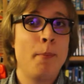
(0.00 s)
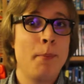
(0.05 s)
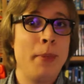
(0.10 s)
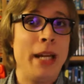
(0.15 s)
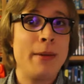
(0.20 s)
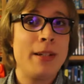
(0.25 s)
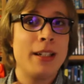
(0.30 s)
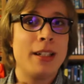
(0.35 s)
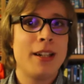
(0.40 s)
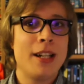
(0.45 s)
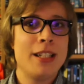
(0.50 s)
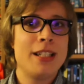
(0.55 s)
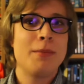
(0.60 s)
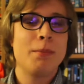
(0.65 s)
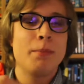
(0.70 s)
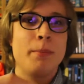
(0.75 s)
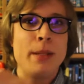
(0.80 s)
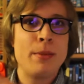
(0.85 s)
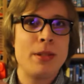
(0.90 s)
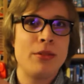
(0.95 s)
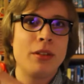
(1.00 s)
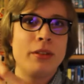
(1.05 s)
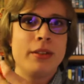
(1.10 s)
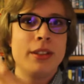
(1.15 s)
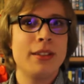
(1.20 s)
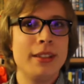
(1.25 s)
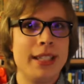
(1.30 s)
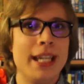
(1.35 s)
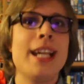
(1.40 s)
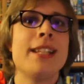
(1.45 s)
Biba's
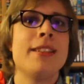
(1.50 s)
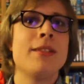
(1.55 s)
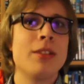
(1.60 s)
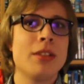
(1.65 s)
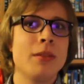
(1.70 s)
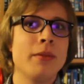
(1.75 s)
reveal, yes, it's